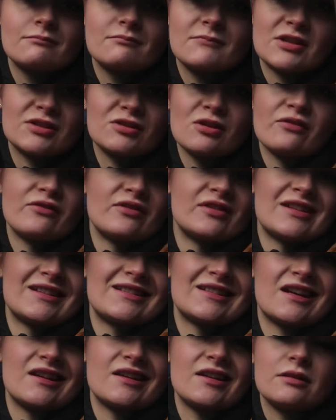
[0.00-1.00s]
There's nothing
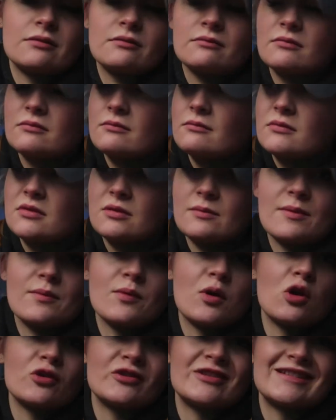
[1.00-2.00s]
exciting to be
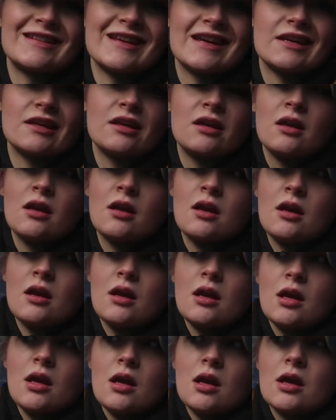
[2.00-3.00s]
bought today.
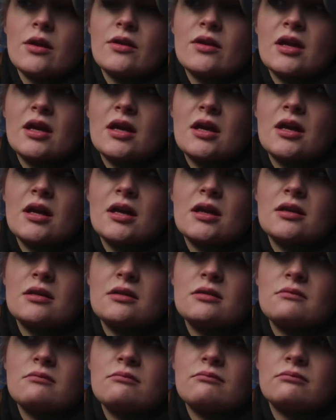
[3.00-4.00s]
And
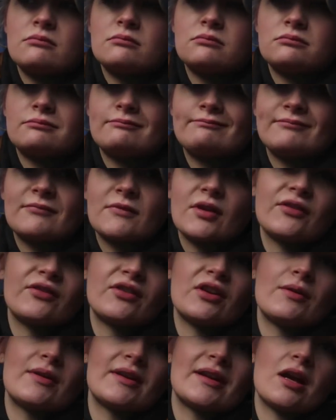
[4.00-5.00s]
then I'll
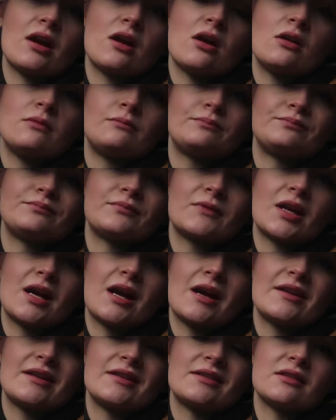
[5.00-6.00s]
see you when I get home.
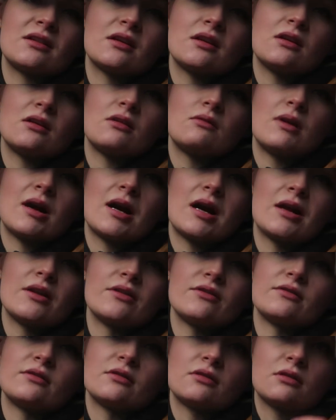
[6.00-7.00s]
I need to go
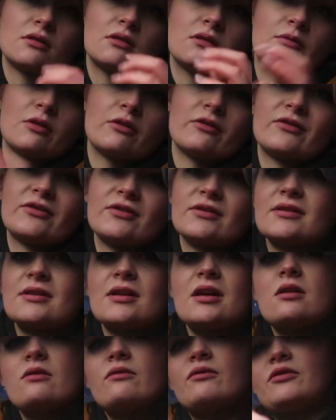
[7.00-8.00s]
to Morrison's
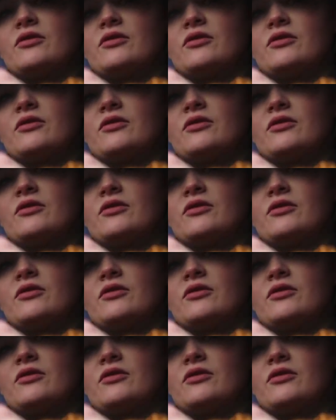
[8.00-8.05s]
now.